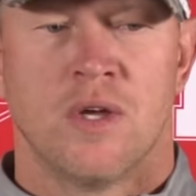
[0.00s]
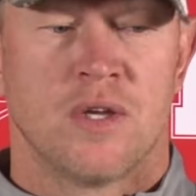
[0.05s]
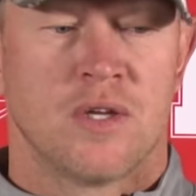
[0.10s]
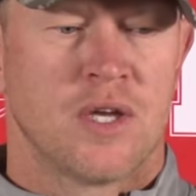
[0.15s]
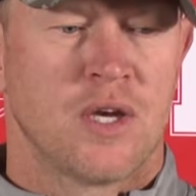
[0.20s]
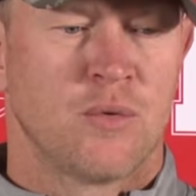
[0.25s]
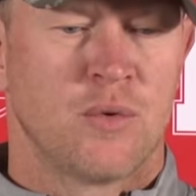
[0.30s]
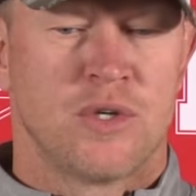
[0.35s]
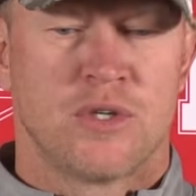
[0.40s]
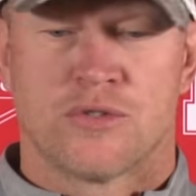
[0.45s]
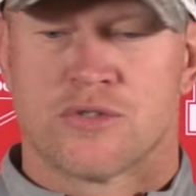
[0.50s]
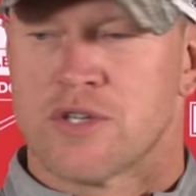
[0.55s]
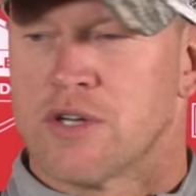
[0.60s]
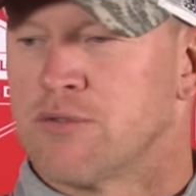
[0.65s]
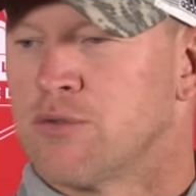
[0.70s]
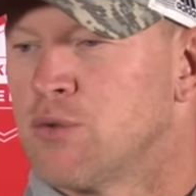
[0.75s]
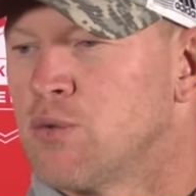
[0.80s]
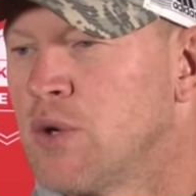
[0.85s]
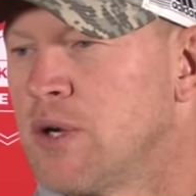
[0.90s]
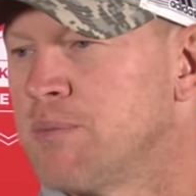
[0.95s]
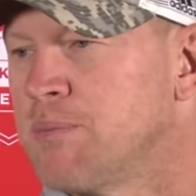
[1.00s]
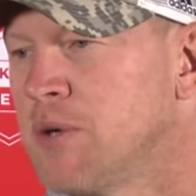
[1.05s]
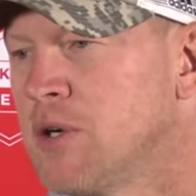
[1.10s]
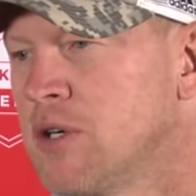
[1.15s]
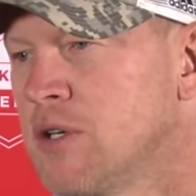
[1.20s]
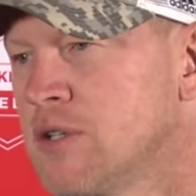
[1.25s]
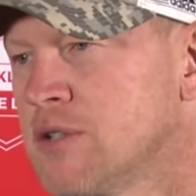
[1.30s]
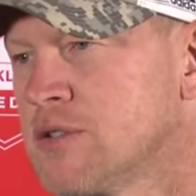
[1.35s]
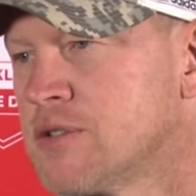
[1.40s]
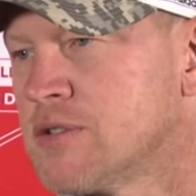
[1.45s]
Yeah, we do stuff with wet
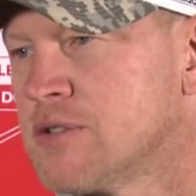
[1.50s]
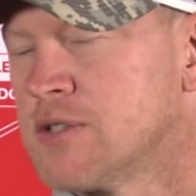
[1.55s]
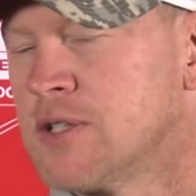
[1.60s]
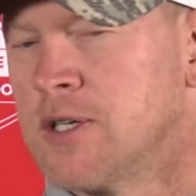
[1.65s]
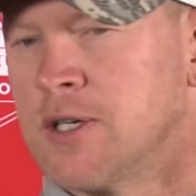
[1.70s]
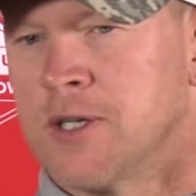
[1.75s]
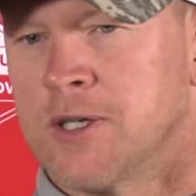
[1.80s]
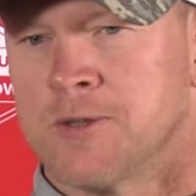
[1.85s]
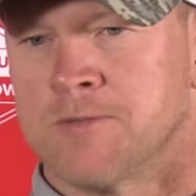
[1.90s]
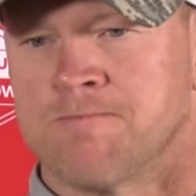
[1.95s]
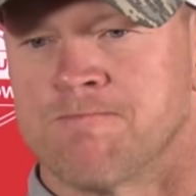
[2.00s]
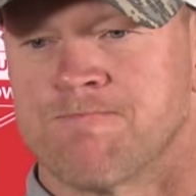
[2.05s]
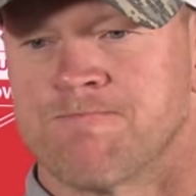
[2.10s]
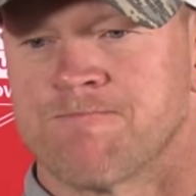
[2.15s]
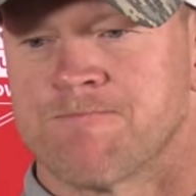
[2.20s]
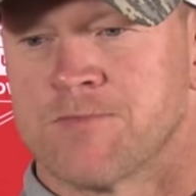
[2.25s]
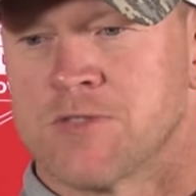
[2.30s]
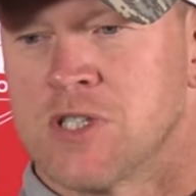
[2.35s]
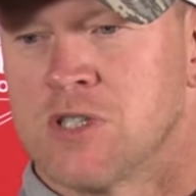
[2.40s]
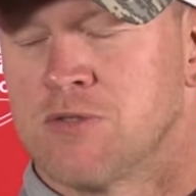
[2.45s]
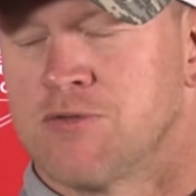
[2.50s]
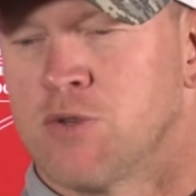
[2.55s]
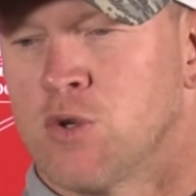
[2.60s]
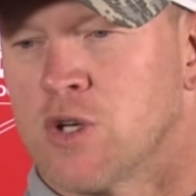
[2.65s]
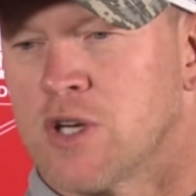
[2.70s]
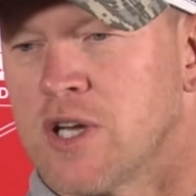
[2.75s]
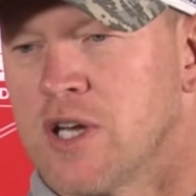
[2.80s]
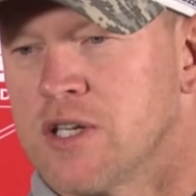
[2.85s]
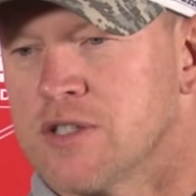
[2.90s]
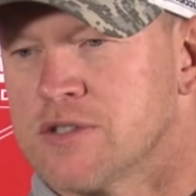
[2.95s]
balls. You know,
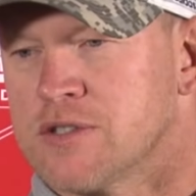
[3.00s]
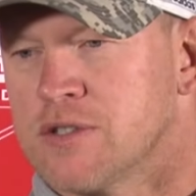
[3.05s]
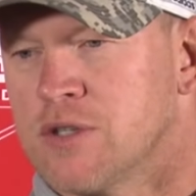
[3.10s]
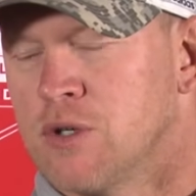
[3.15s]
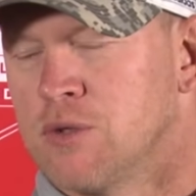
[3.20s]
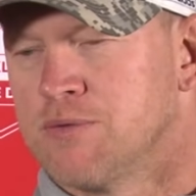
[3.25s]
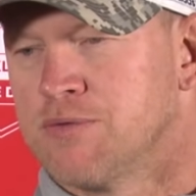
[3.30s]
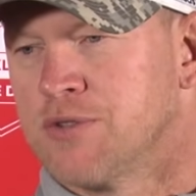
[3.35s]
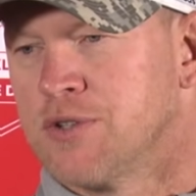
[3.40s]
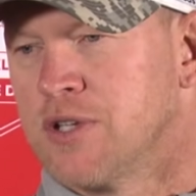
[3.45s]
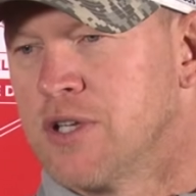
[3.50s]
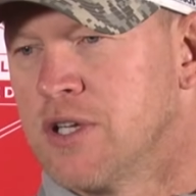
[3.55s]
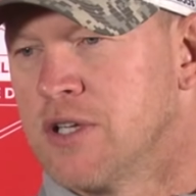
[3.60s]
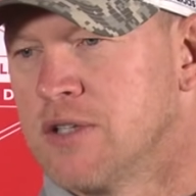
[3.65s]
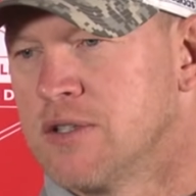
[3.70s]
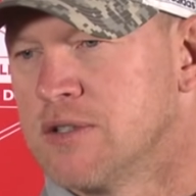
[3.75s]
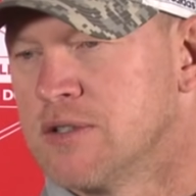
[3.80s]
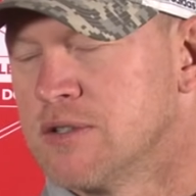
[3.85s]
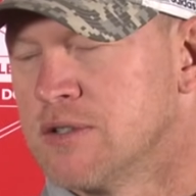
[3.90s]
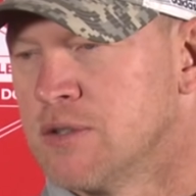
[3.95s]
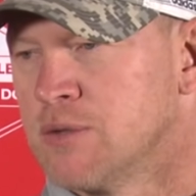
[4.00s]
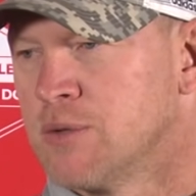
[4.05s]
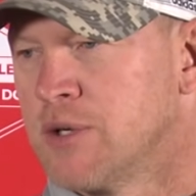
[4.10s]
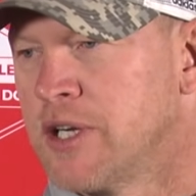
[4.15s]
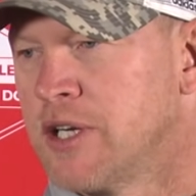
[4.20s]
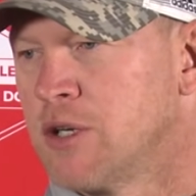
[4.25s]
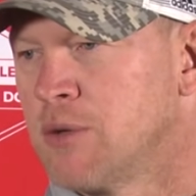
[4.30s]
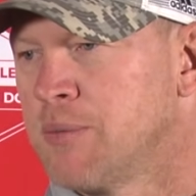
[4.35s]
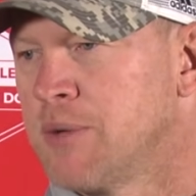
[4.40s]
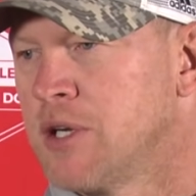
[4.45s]
forecast, hopefully the
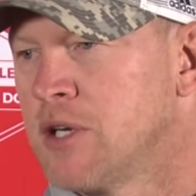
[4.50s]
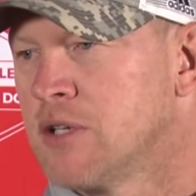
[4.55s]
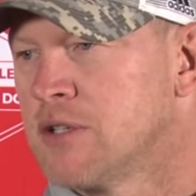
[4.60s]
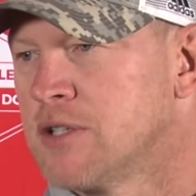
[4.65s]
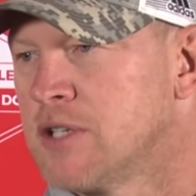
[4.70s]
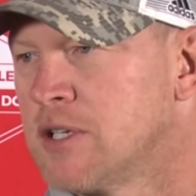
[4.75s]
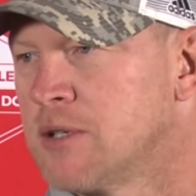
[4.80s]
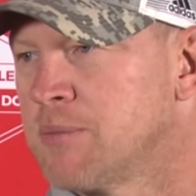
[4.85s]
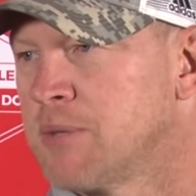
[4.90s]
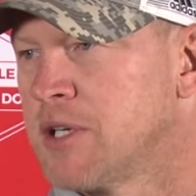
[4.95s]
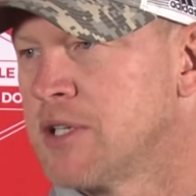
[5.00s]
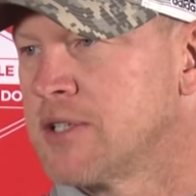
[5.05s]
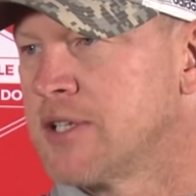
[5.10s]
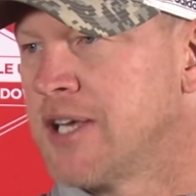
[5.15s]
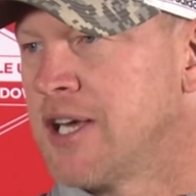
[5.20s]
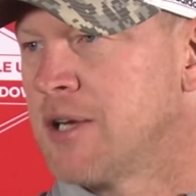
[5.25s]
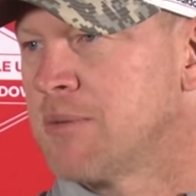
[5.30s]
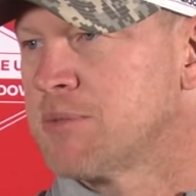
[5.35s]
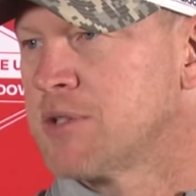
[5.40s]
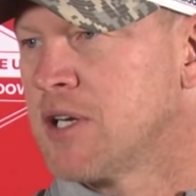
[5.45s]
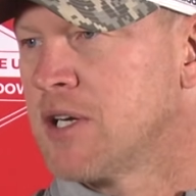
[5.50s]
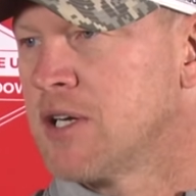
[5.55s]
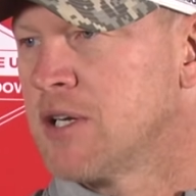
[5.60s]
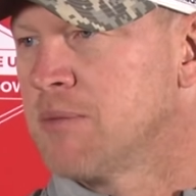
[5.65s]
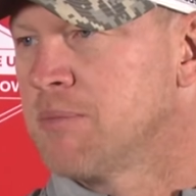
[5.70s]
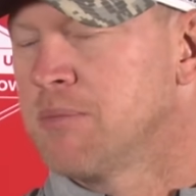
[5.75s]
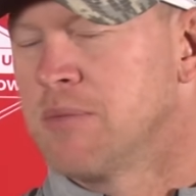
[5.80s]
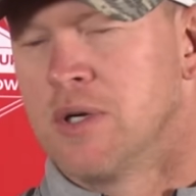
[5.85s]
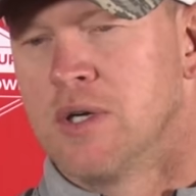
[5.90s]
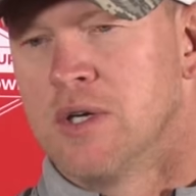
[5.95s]
rain will be all done by game
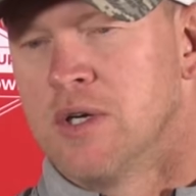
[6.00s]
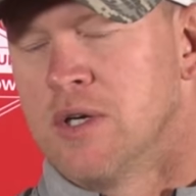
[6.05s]
time.